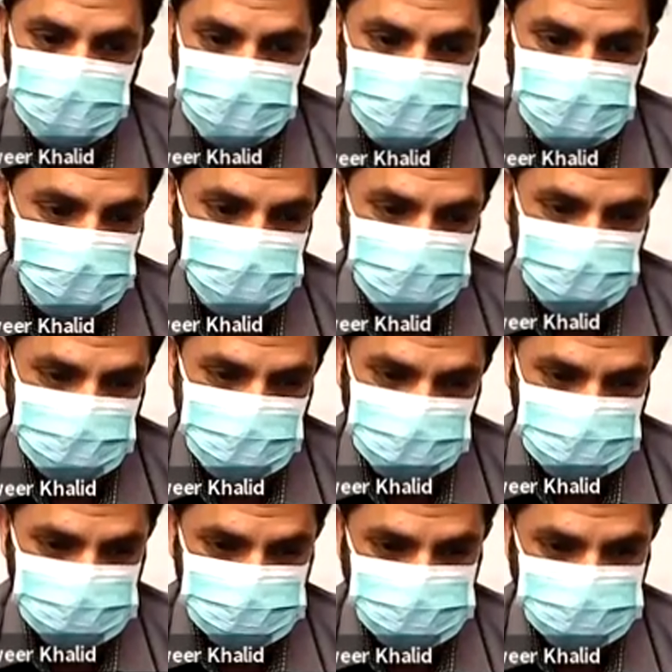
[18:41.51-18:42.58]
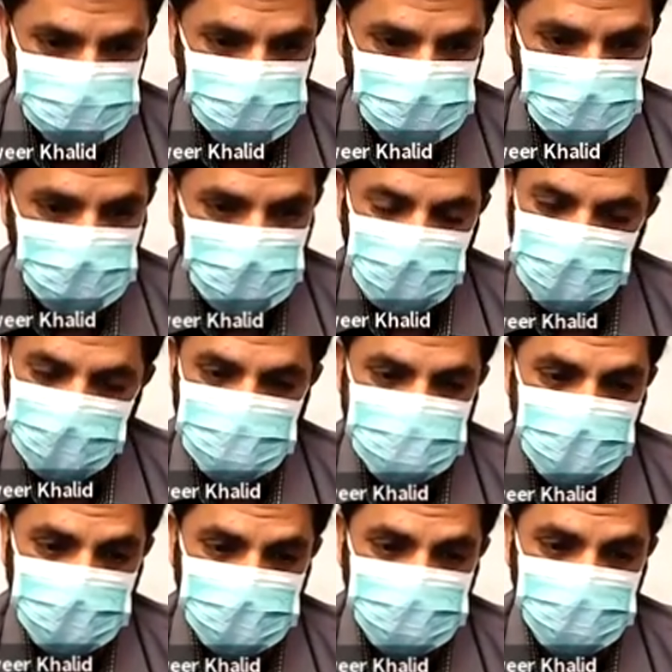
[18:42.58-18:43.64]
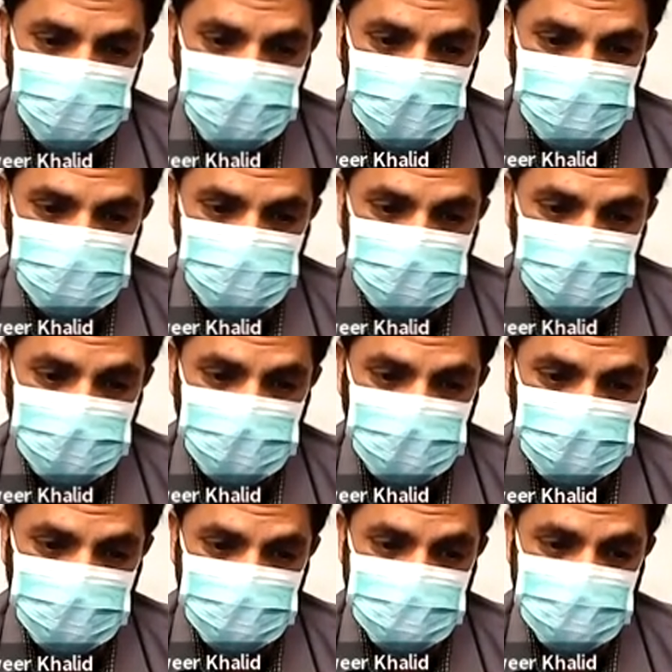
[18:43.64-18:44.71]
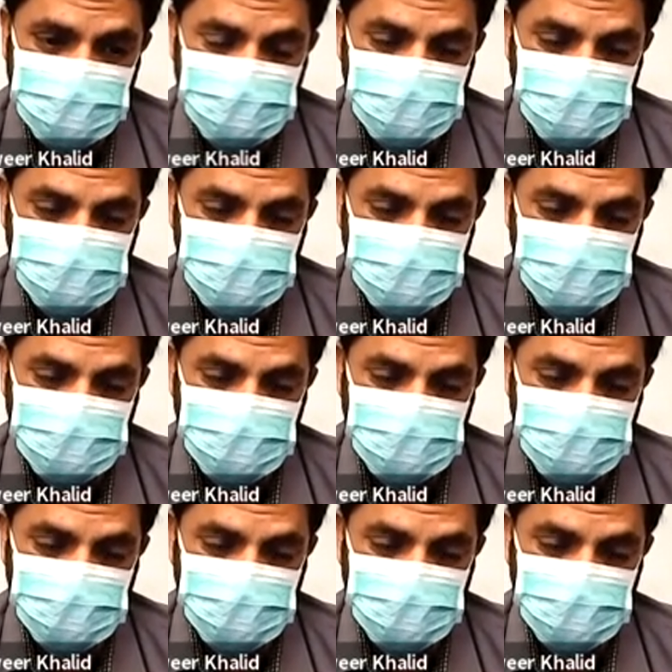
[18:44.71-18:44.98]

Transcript: 3.6 and ascitic fluid albumin is